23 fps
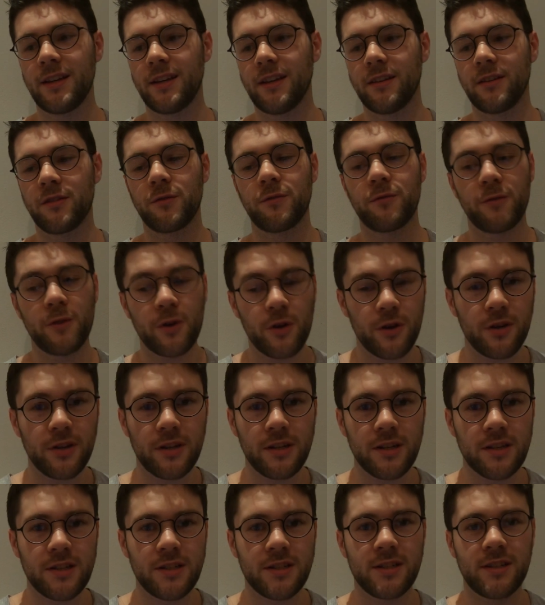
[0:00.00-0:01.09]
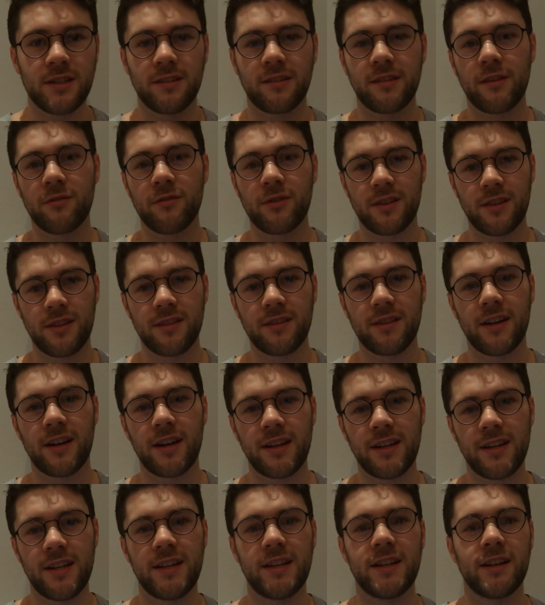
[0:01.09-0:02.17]
it's furnished, it's everything that
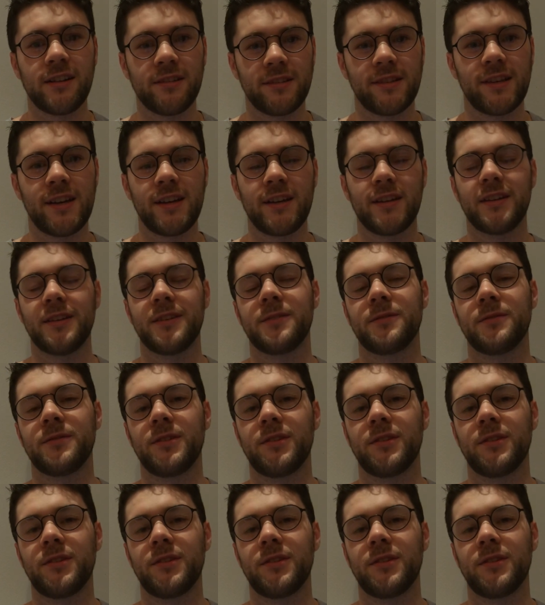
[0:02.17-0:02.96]
I need, I'll take it.